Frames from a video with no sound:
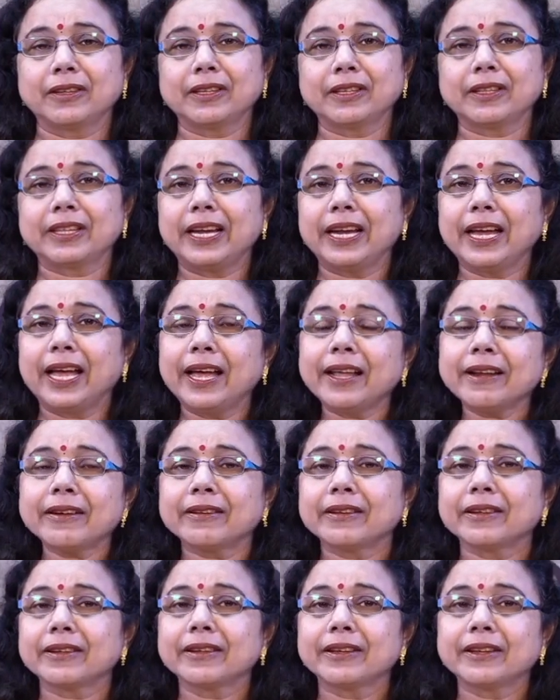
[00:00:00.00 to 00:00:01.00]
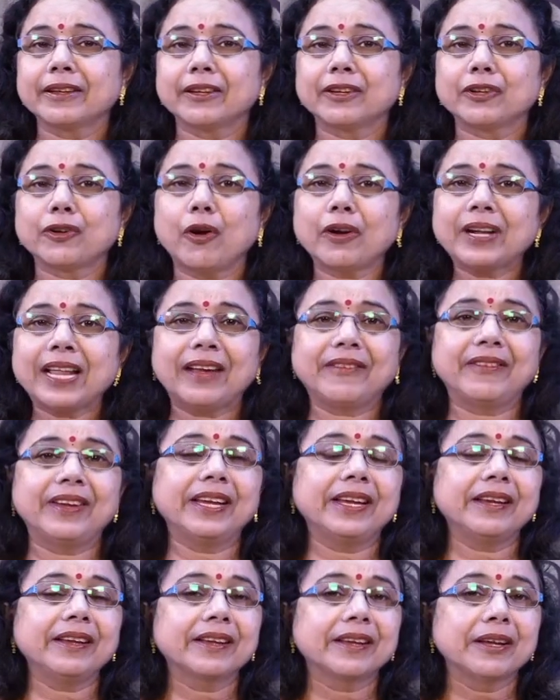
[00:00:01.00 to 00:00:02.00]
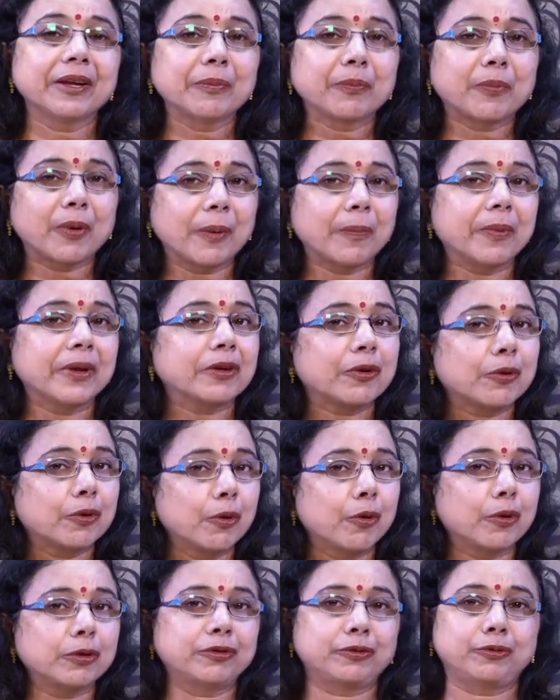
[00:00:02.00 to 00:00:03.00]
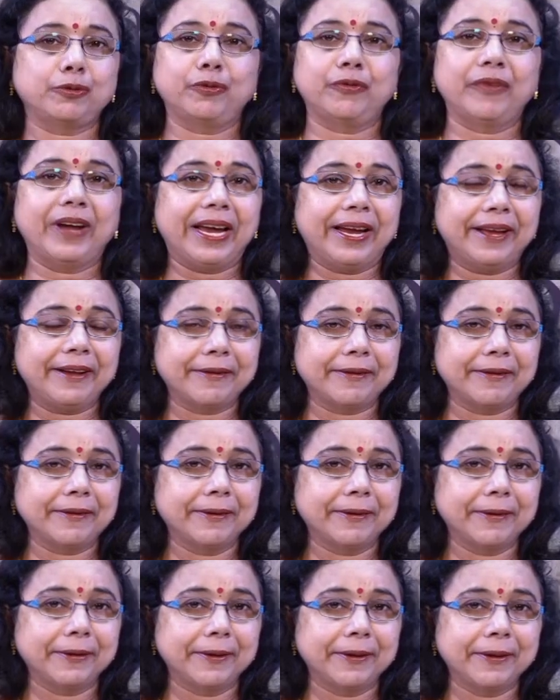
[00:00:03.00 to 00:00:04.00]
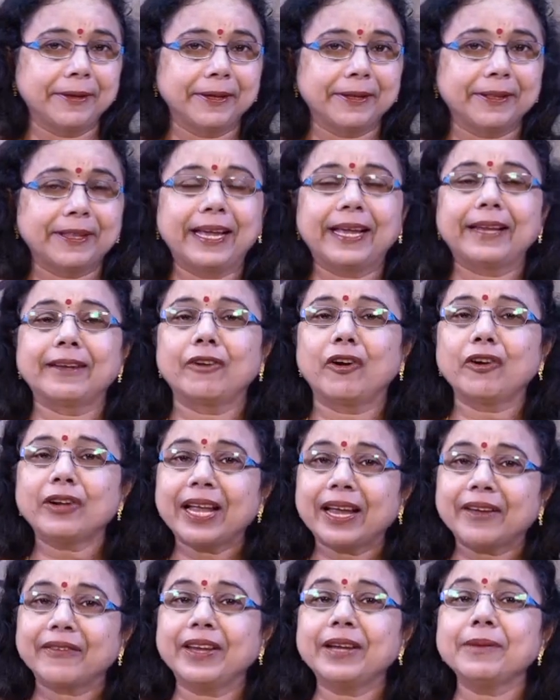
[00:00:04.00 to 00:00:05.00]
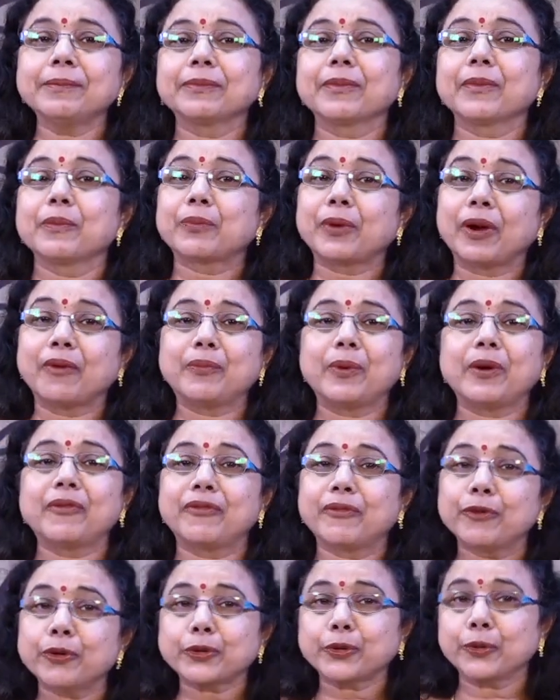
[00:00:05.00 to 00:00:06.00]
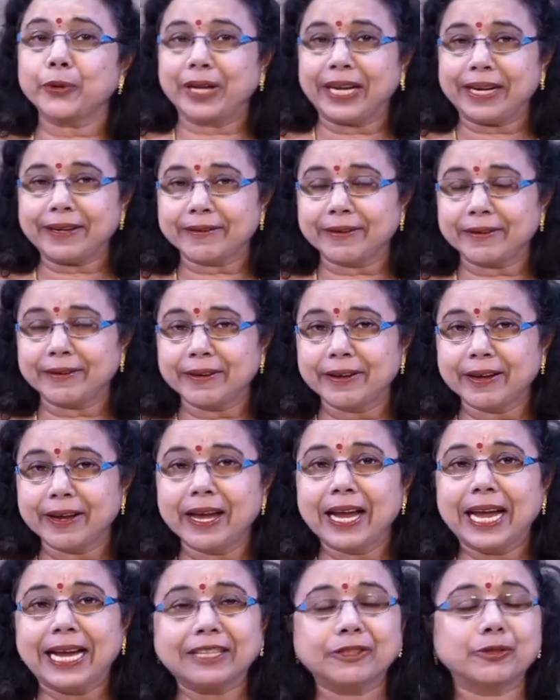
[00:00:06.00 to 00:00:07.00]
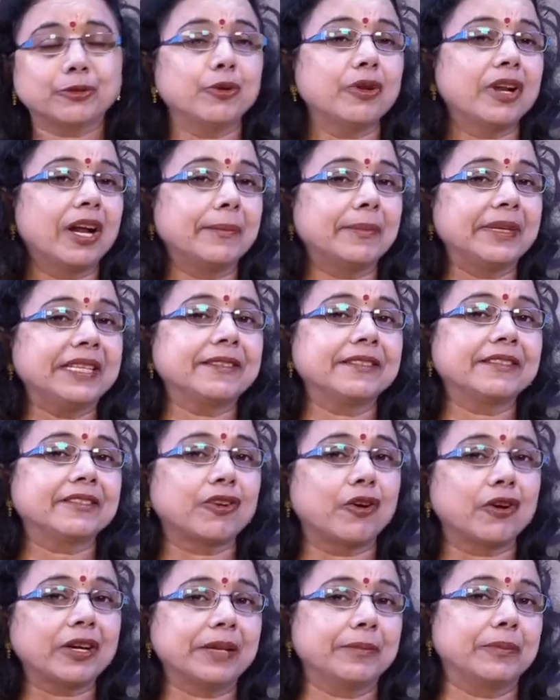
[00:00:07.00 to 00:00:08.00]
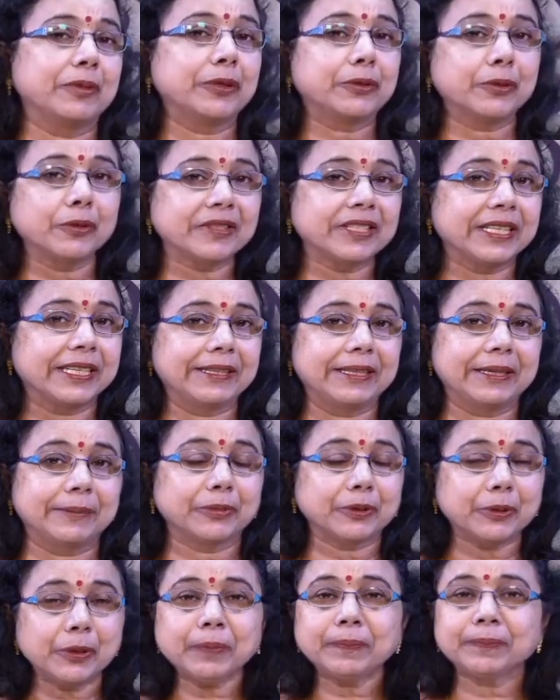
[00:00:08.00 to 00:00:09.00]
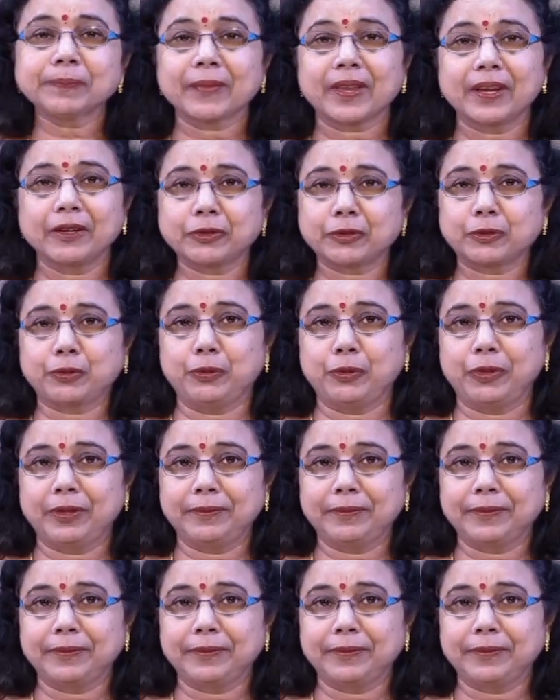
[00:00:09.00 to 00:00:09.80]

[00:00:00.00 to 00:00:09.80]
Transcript: they are not having proper clothes to wear. They are not having proper food to eat and so Ramesh is not able to send them to school.